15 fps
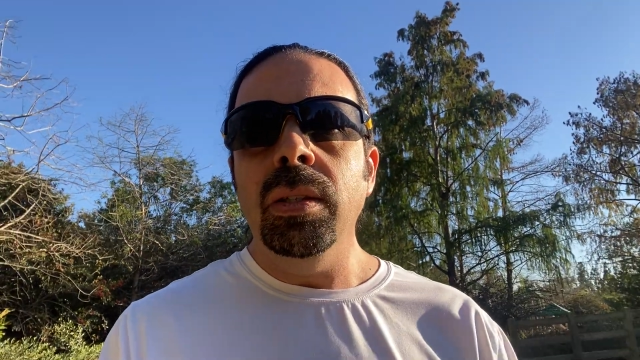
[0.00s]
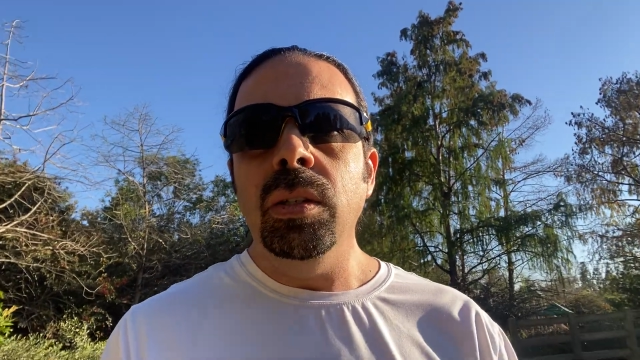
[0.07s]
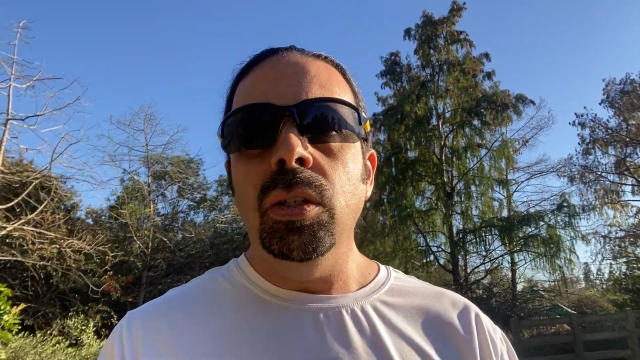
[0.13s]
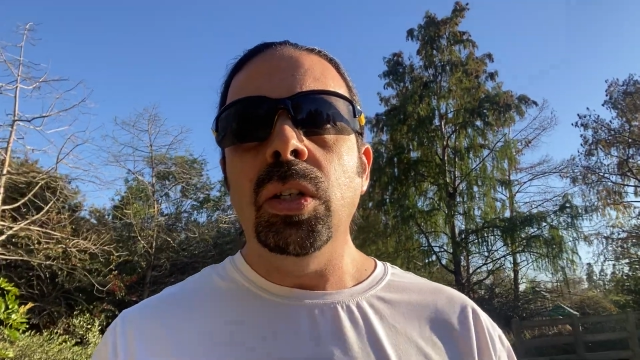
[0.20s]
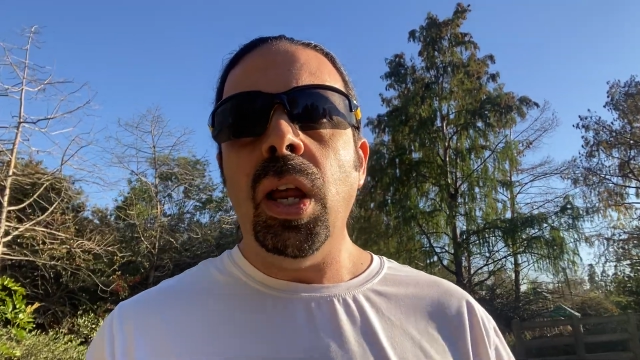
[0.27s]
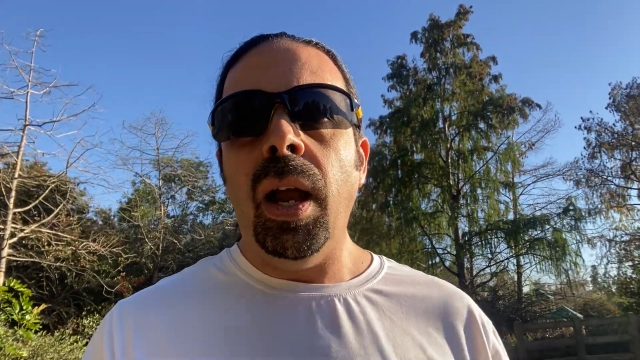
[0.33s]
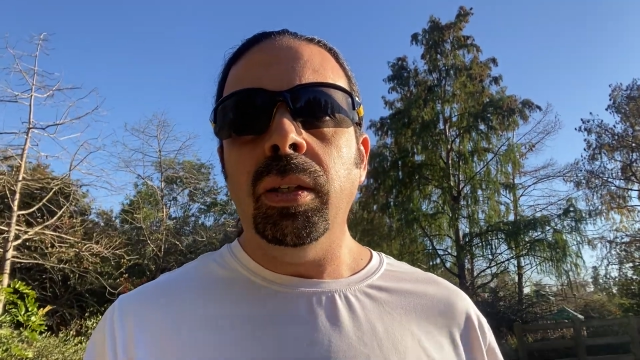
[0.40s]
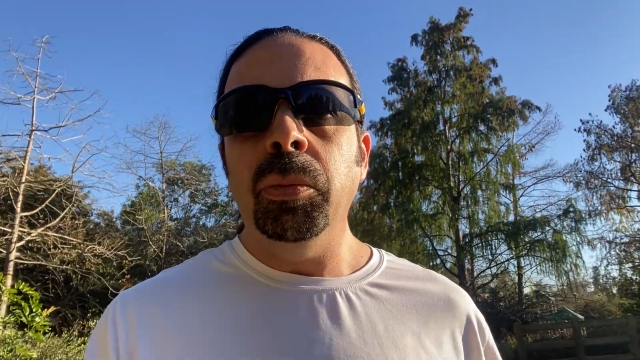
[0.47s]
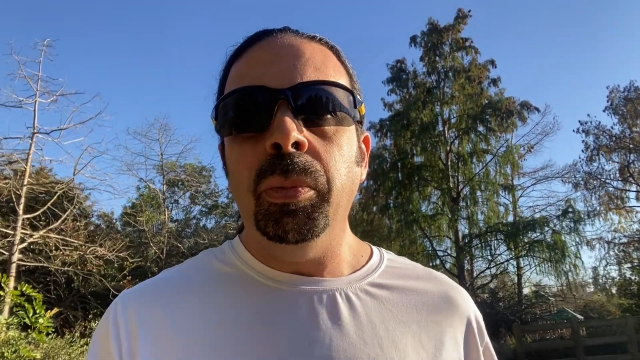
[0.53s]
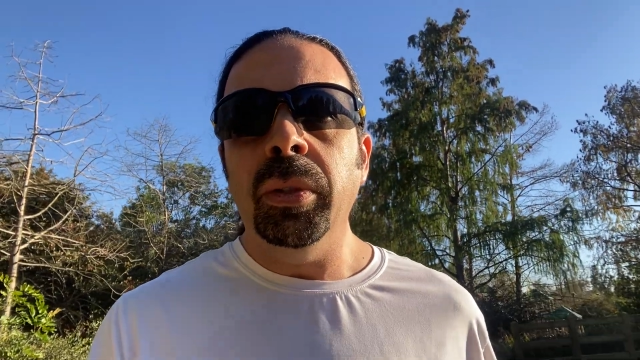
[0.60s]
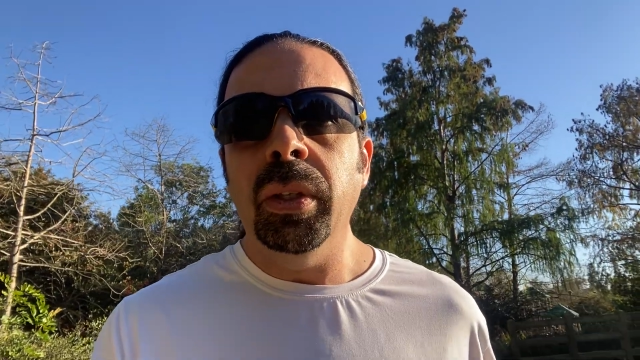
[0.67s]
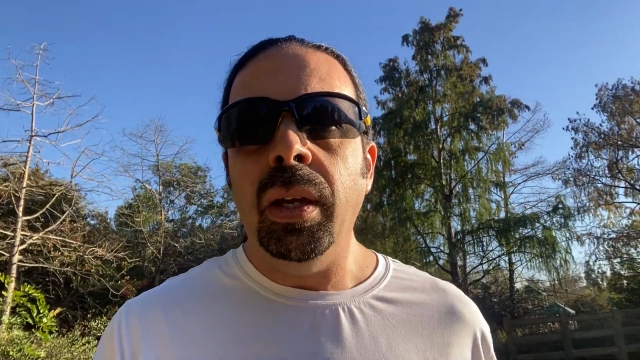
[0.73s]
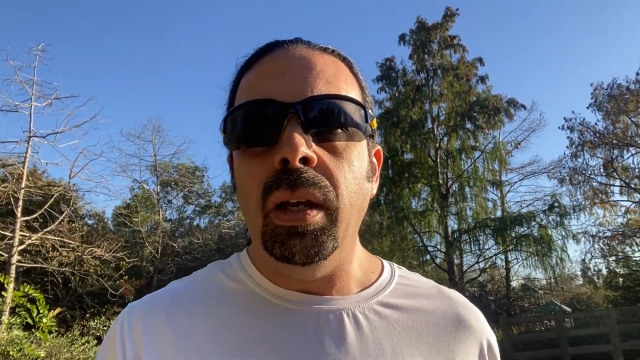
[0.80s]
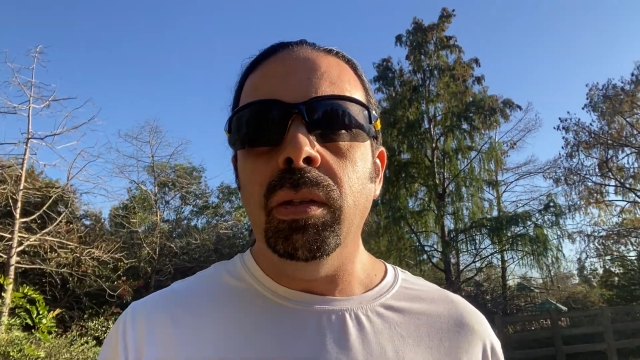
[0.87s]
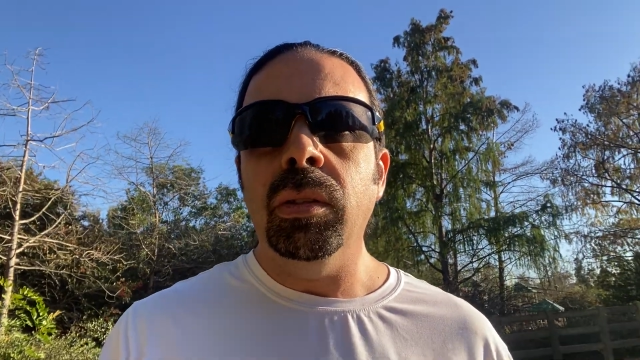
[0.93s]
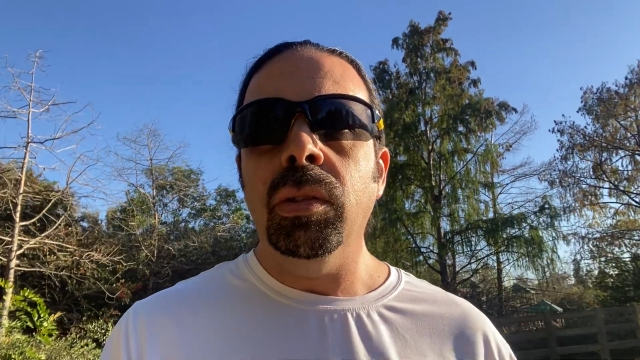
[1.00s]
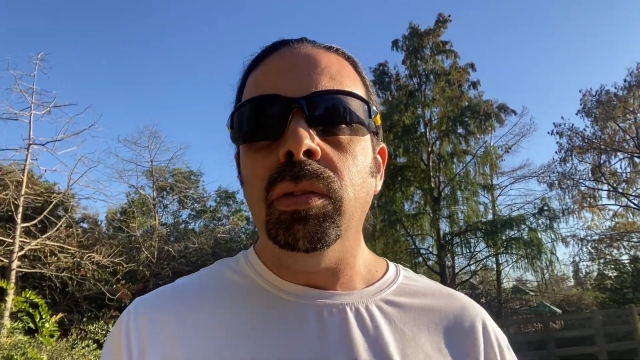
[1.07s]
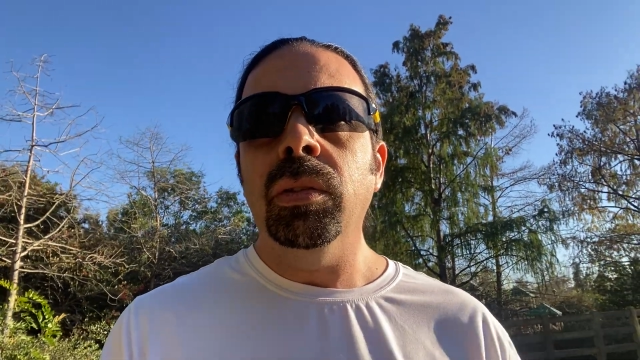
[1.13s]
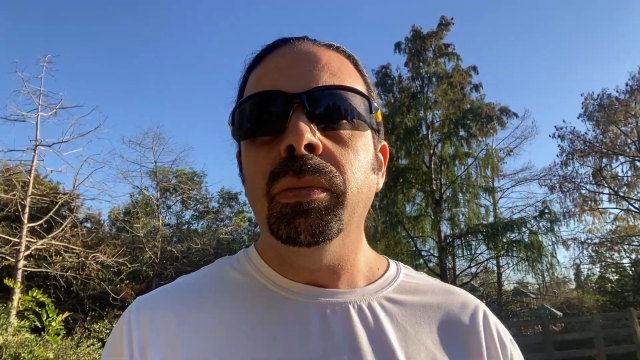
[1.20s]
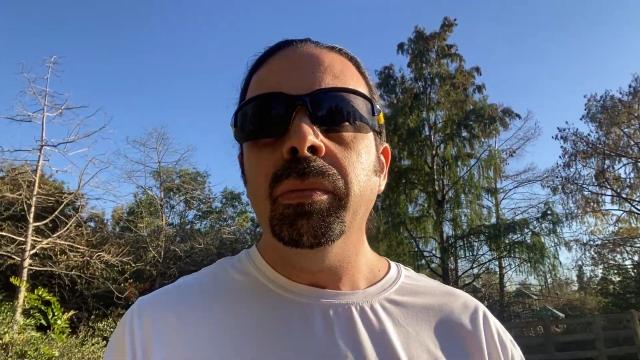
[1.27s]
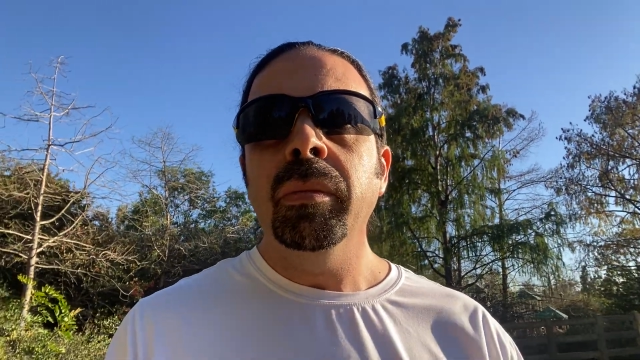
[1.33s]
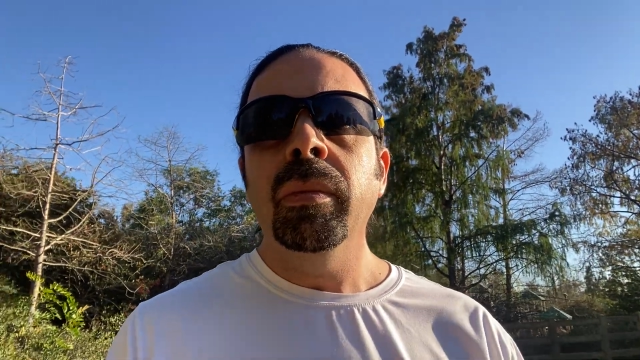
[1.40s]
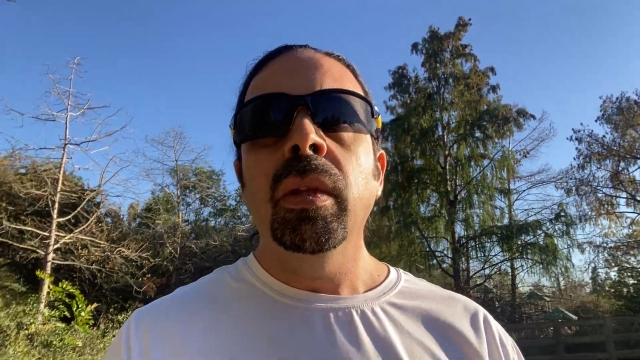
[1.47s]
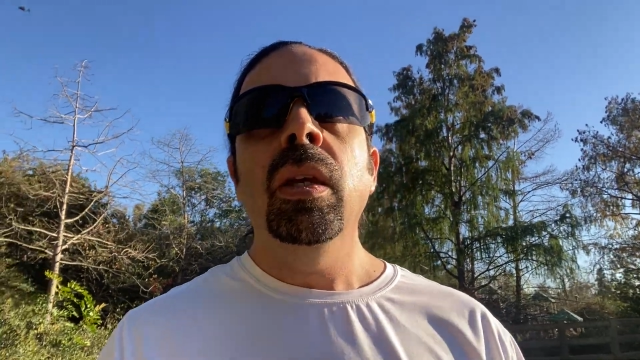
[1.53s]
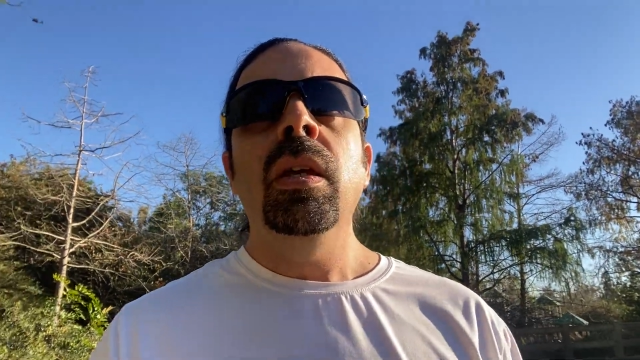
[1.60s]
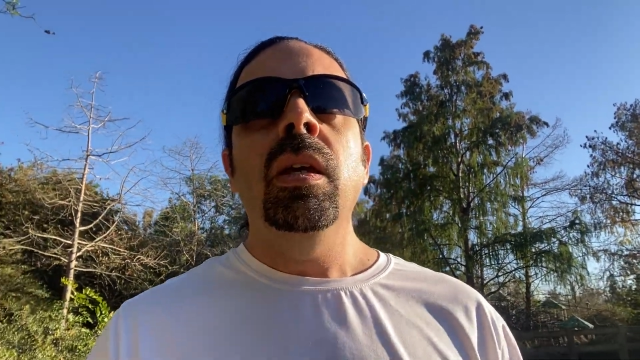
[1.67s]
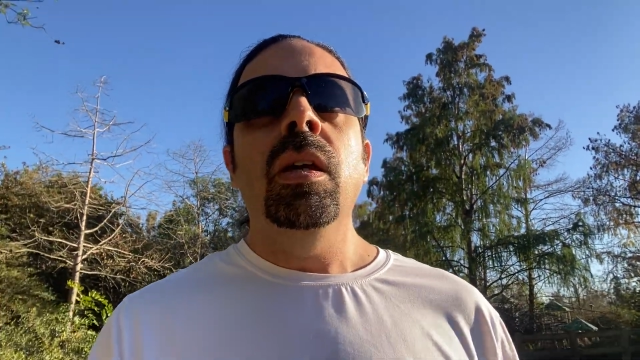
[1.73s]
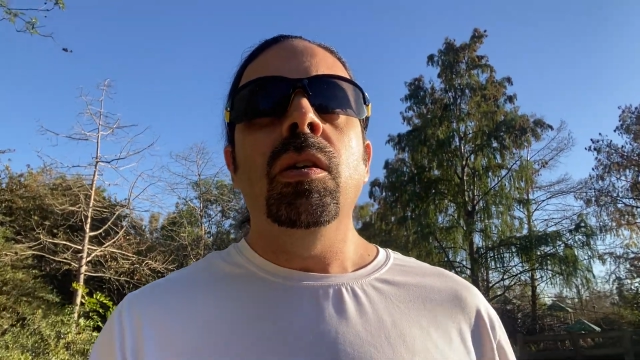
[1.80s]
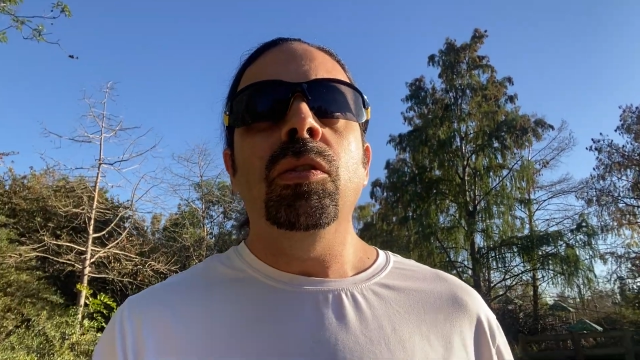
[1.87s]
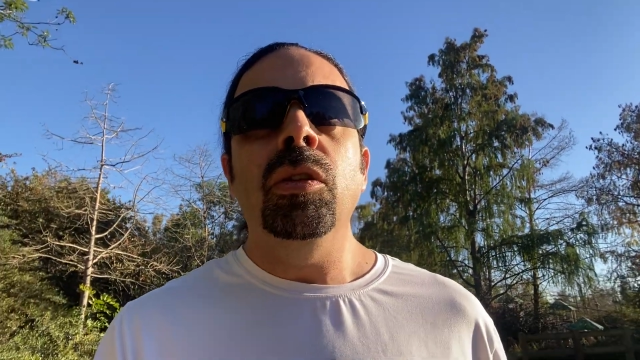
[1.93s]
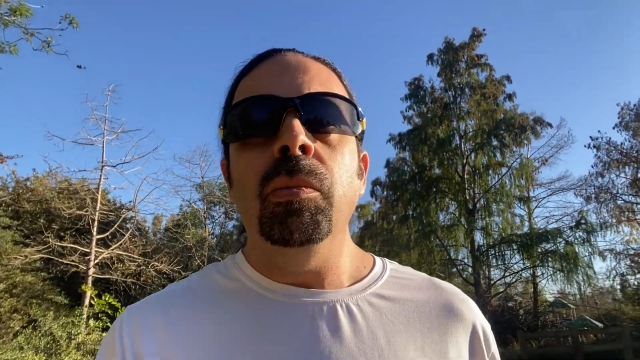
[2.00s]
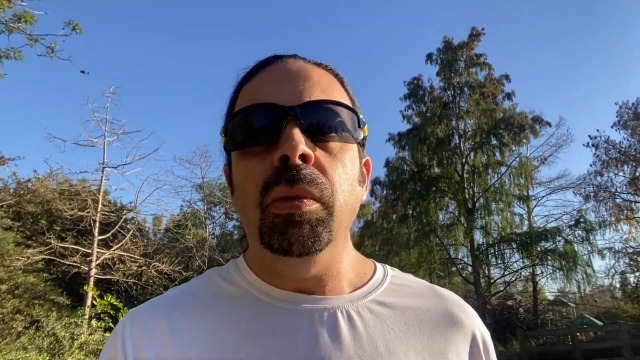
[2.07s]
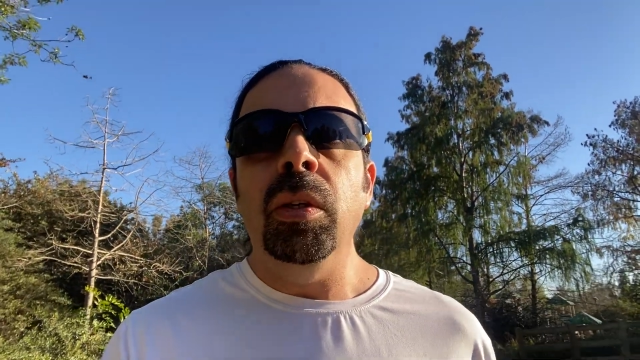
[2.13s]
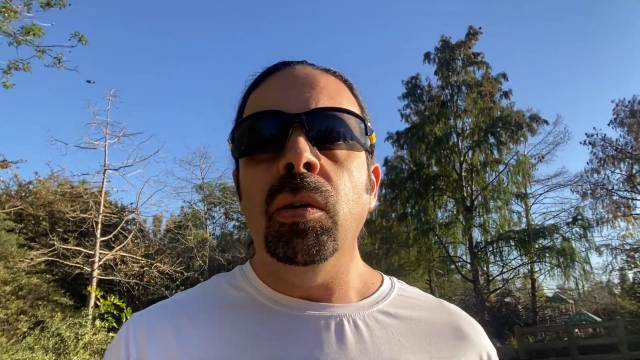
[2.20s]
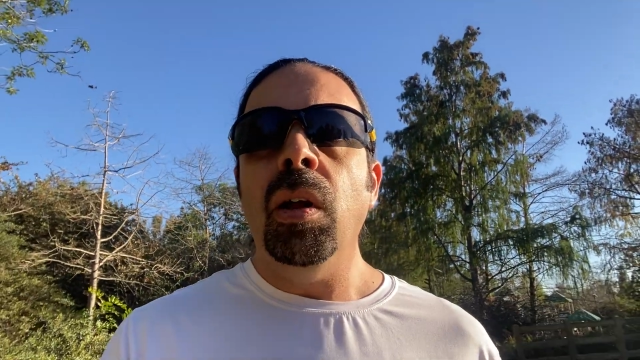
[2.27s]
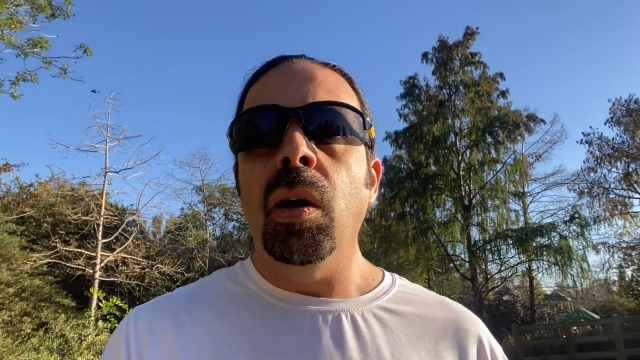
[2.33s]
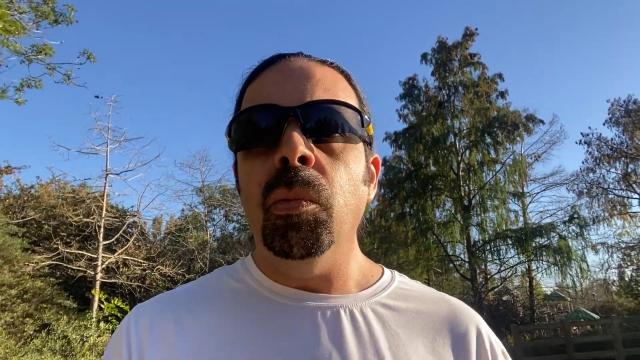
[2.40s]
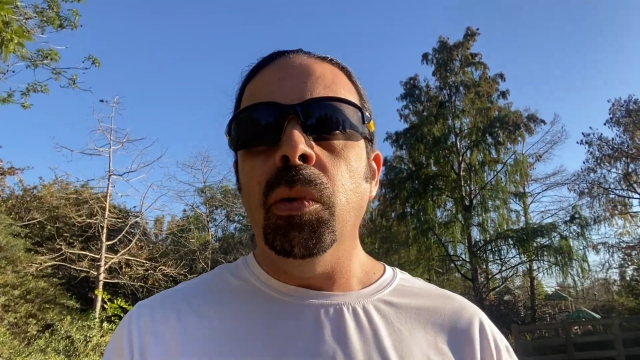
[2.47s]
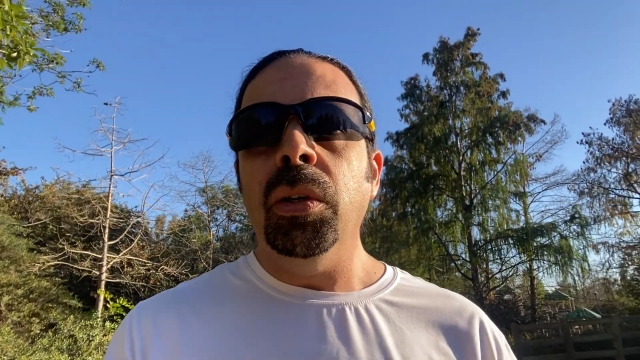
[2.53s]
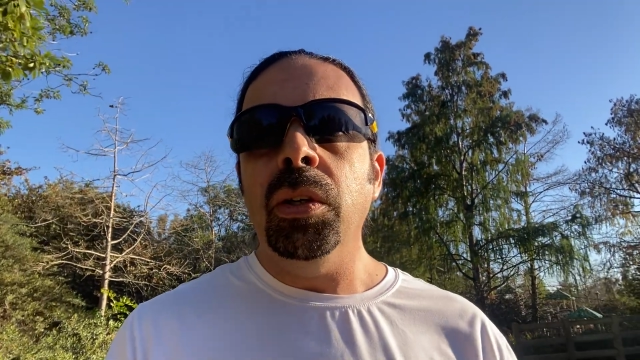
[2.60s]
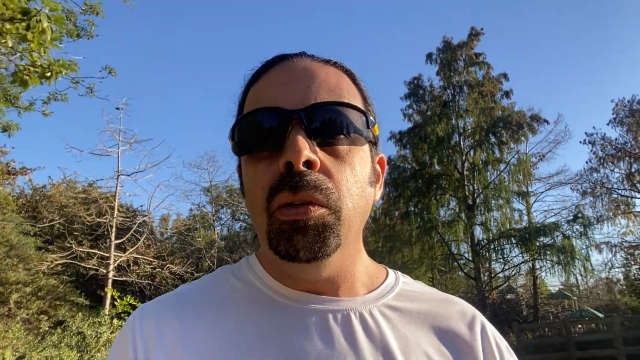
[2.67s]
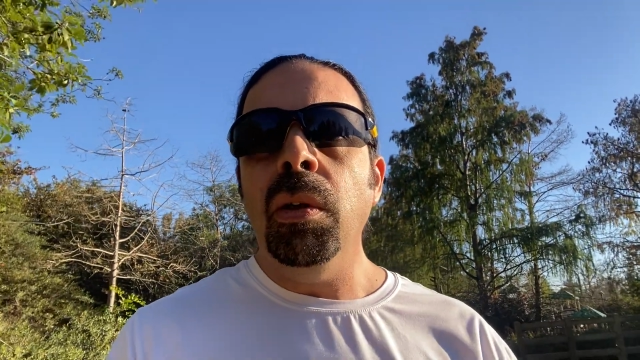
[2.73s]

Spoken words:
and your taxable accounts. Assuming you're not working,